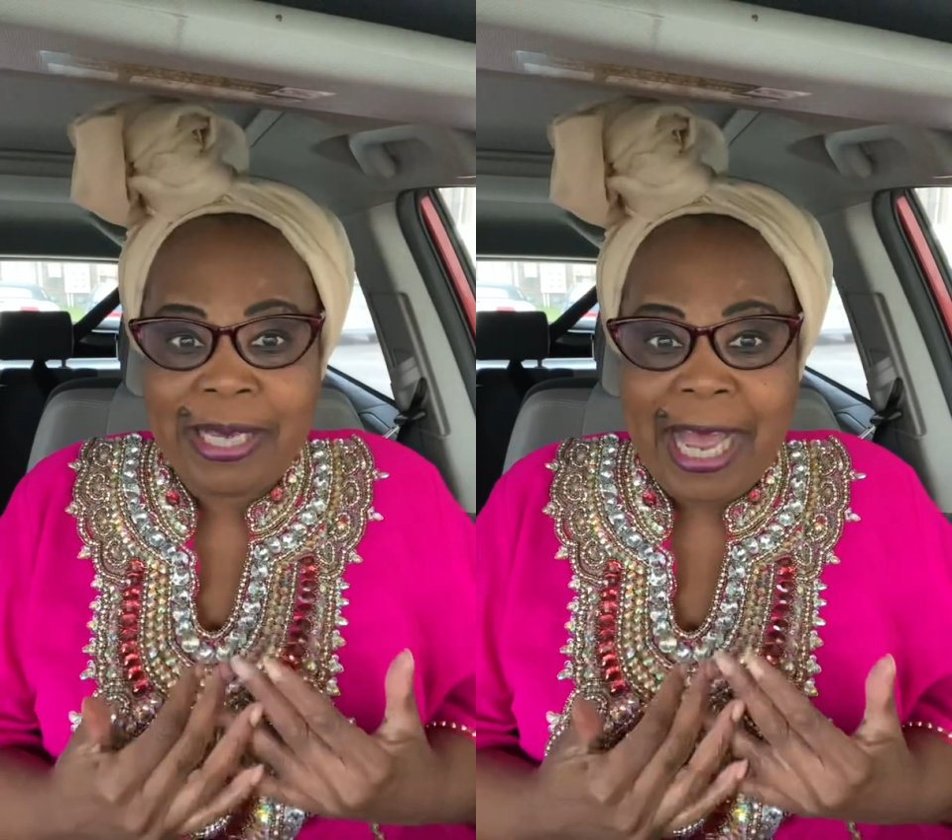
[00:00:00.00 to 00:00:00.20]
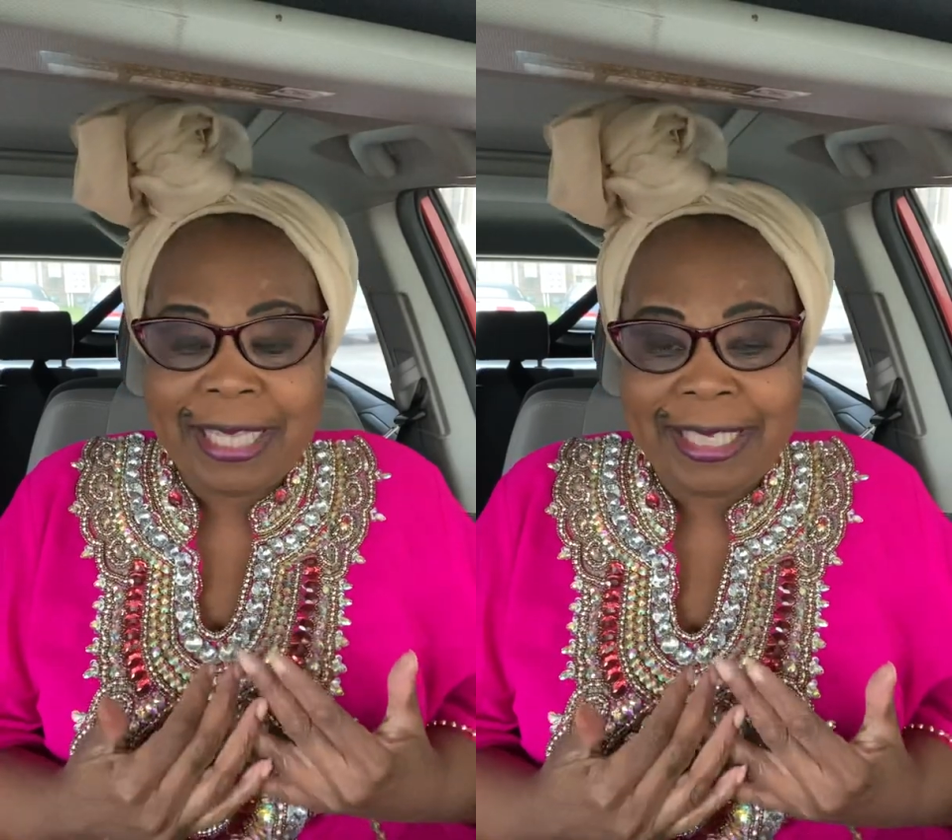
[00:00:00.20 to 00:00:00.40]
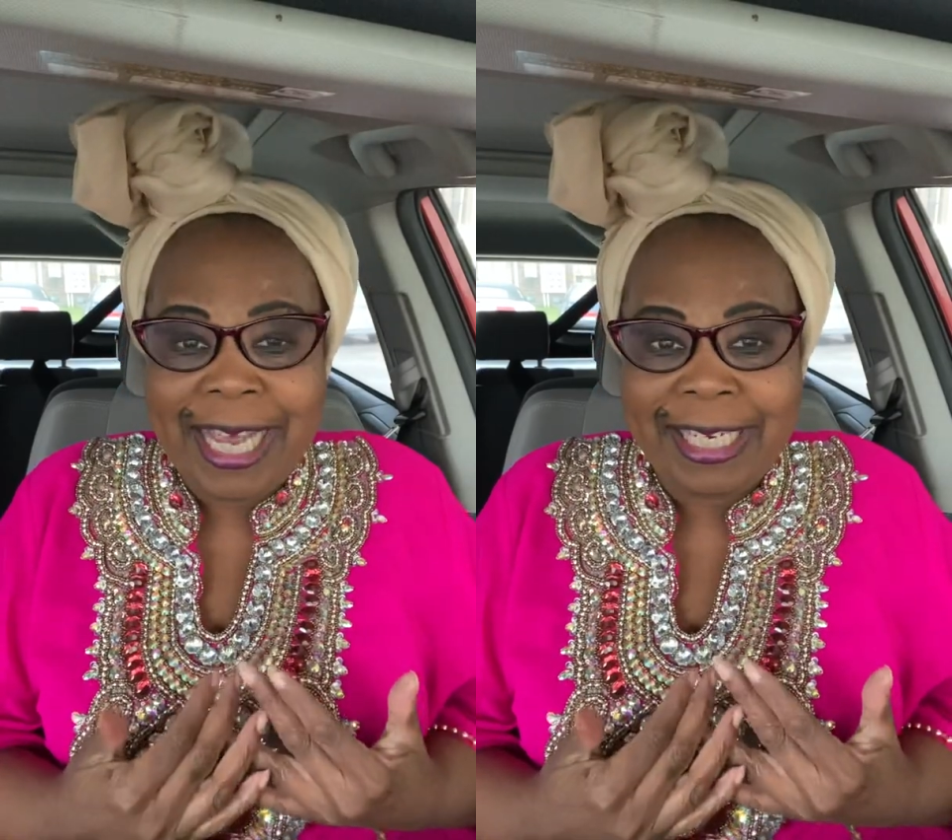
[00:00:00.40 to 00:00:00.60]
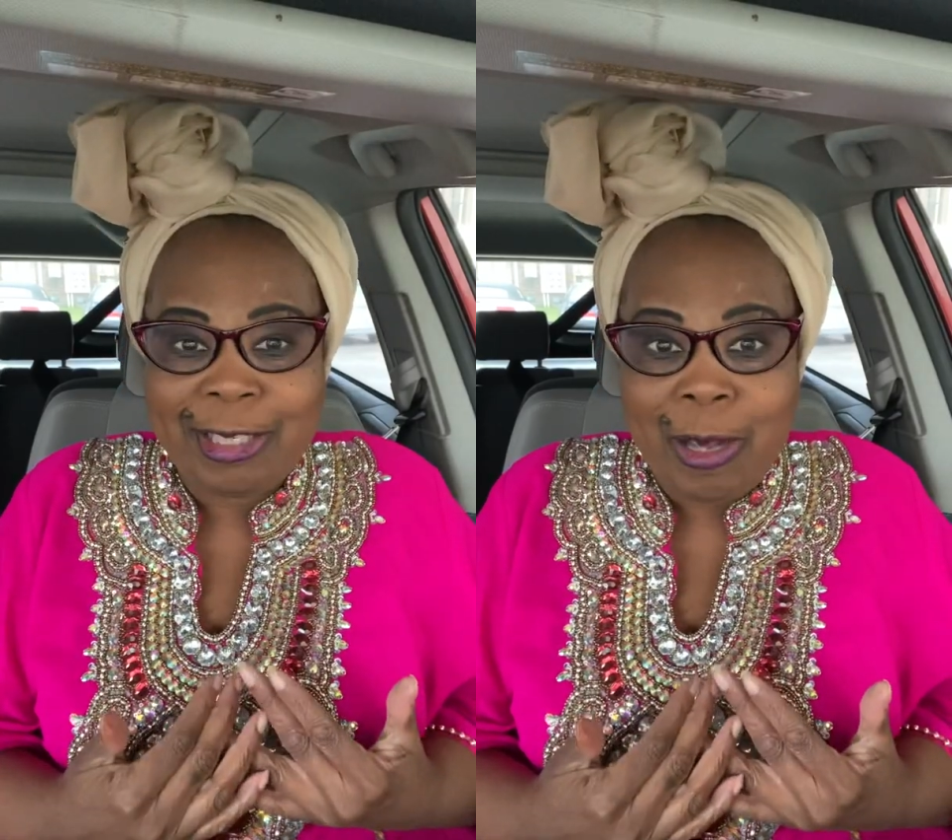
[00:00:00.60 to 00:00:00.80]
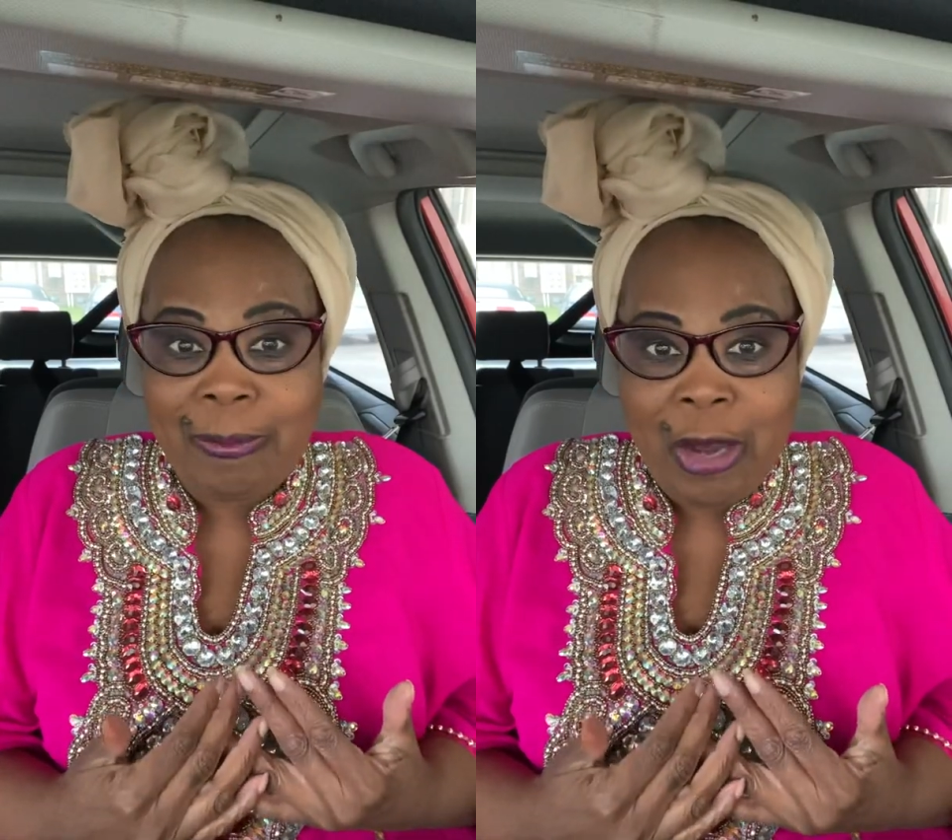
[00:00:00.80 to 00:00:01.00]
Auntie Helen
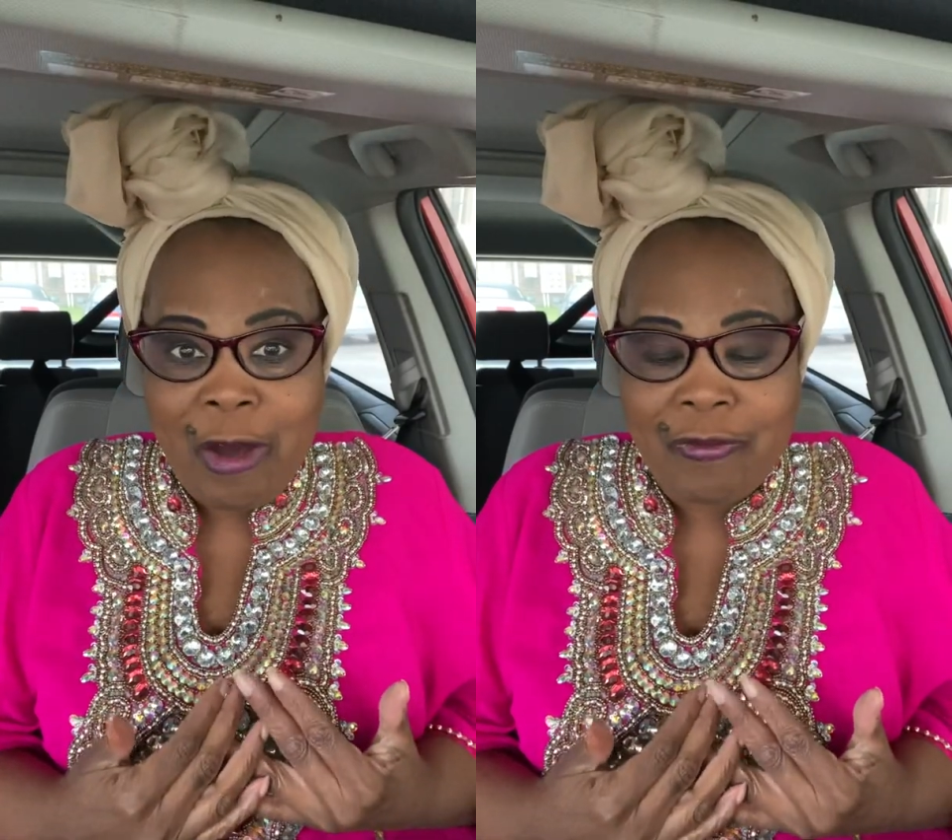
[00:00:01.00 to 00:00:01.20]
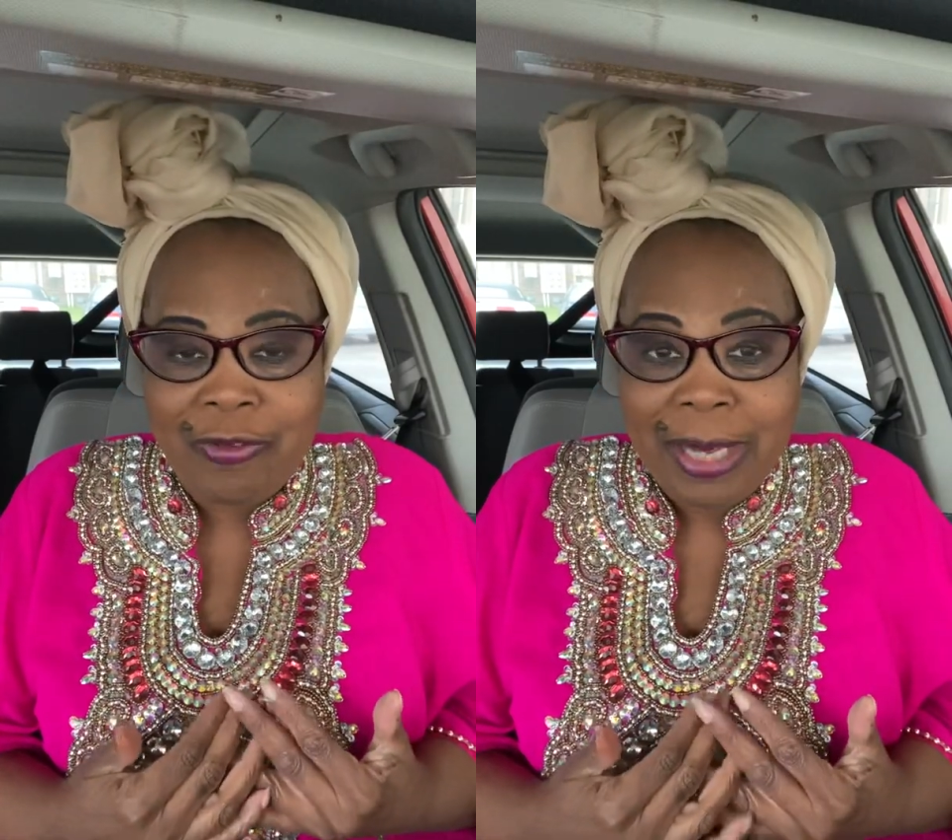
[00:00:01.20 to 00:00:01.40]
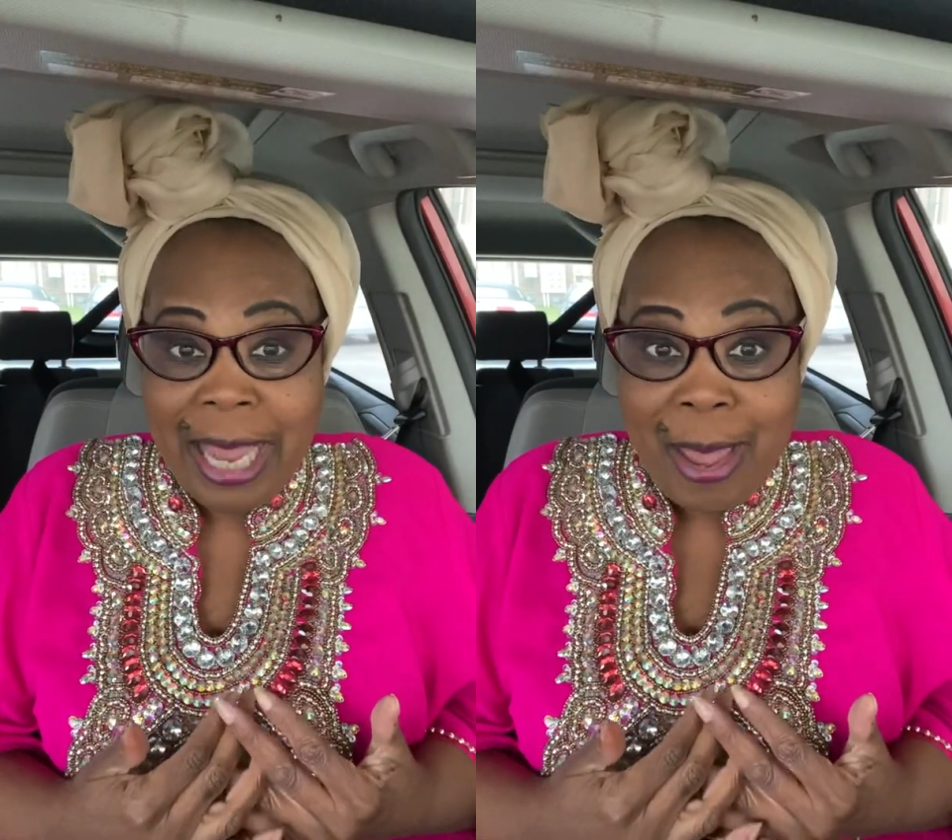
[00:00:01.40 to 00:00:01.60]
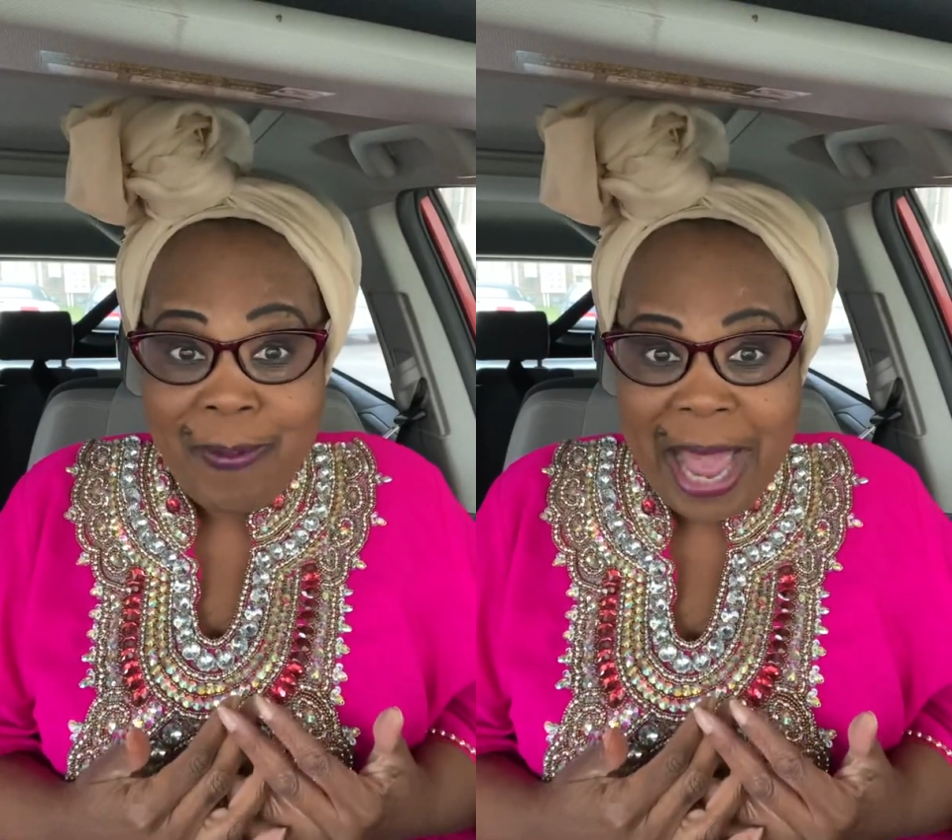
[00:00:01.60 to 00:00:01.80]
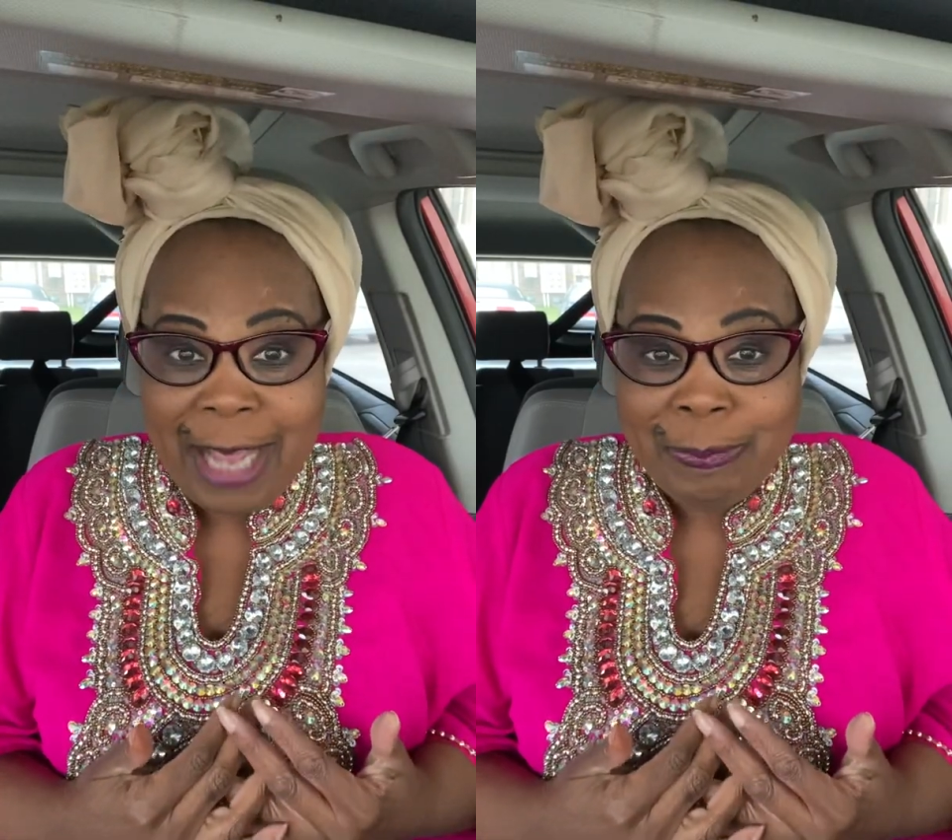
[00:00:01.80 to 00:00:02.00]
some love.
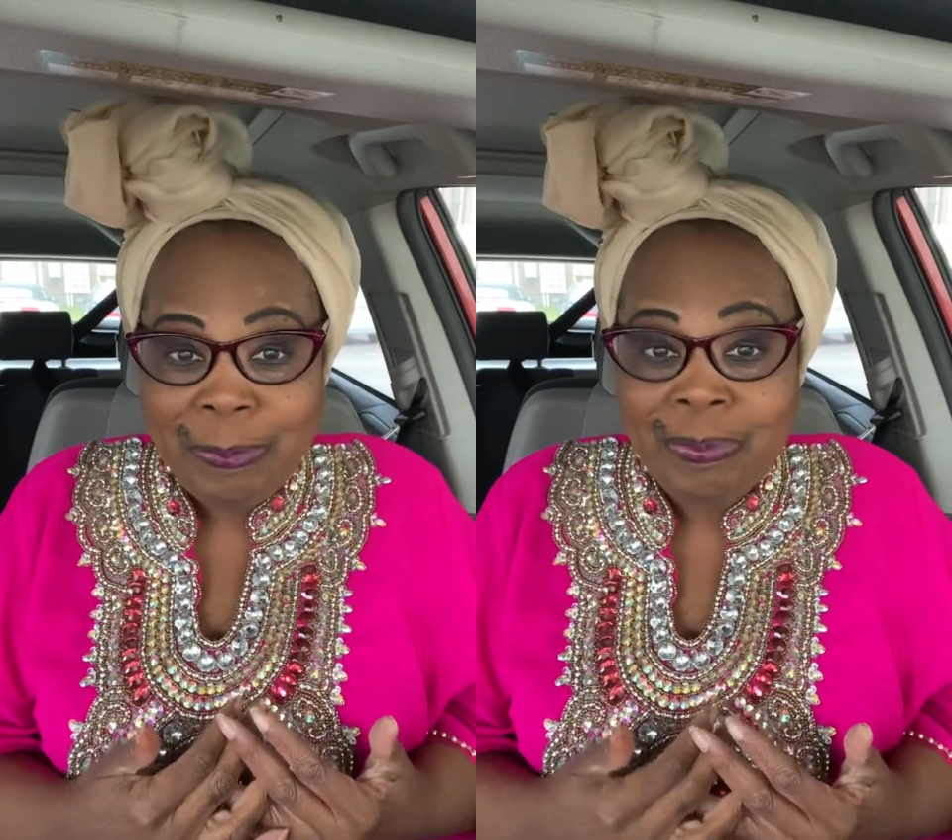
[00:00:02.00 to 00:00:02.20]
Amen.